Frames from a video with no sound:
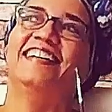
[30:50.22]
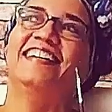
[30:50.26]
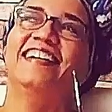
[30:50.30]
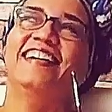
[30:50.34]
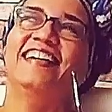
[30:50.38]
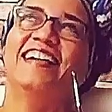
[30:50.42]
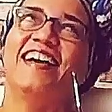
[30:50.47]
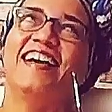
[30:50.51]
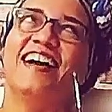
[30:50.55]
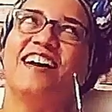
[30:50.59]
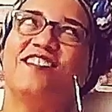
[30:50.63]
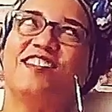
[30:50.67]

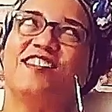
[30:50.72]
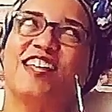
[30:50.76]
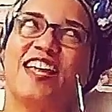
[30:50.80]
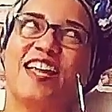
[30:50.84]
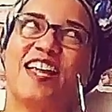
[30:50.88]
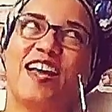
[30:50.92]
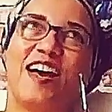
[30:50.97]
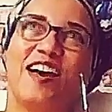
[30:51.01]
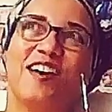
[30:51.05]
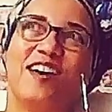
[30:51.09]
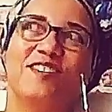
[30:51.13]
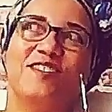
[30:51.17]
I'm
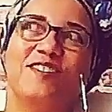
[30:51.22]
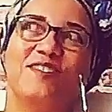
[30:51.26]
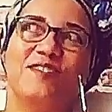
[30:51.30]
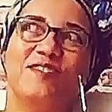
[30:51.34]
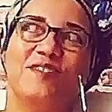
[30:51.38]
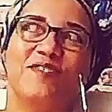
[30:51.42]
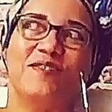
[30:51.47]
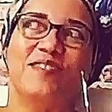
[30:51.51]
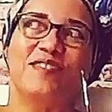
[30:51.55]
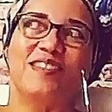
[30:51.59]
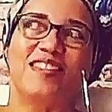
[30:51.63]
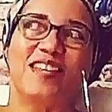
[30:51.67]
like, I don't
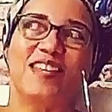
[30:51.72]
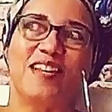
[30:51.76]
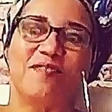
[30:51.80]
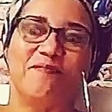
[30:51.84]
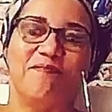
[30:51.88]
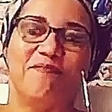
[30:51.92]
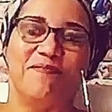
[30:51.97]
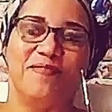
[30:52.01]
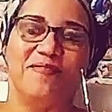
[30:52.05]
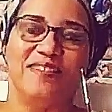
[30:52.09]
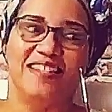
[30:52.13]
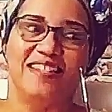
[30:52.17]
know what that
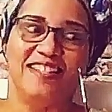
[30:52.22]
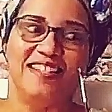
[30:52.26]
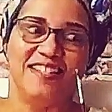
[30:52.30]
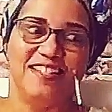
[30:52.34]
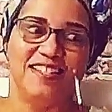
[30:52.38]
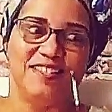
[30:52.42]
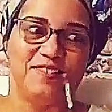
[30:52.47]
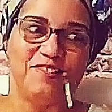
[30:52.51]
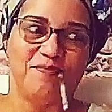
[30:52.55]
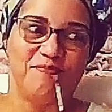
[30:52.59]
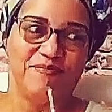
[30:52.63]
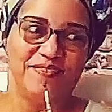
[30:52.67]

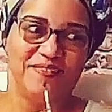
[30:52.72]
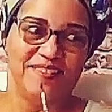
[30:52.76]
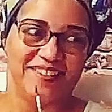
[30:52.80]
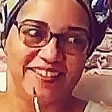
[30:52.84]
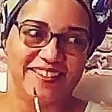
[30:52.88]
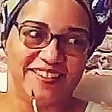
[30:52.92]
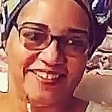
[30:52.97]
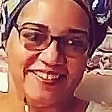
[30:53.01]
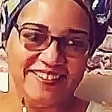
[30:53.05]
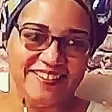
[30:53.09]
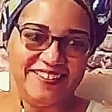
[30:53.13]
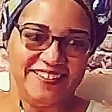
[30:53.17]
means,
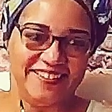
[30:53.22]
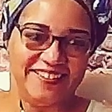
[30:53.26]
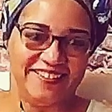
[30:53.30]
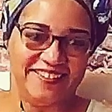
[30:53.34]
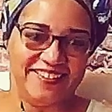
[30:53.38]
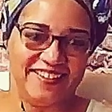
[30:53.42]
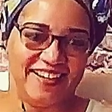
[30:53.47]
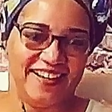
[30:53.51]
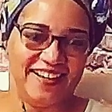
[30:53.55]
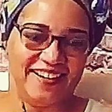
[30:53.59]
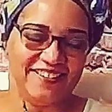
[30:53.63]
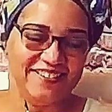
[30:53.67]
but
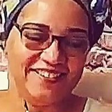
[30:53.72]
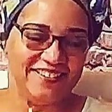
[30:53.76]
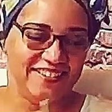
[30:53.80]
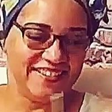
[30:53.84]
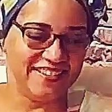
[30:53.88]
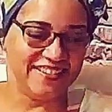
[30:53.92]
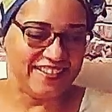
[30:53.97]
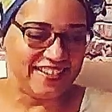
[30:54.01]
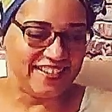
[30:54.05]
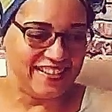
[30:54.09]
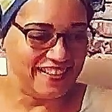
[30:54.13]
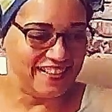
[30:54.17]
I'll
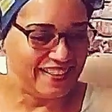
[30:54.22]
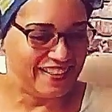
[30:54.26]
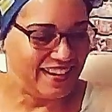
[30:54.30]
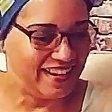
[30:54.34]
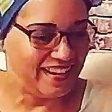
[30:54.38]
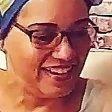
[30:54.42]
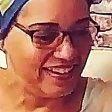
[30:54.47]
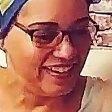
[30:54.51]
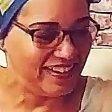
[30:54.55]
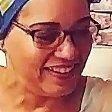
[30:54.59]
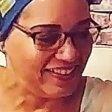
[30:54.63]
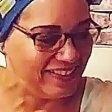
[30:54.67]
just say
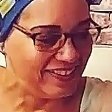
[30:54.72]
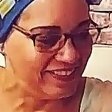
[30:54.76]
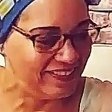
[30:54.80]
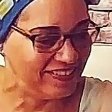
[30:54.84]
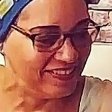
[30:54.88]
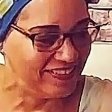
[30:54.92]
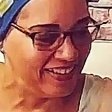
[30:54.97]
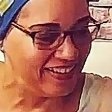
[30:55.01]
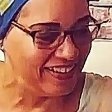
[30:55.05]
thank you.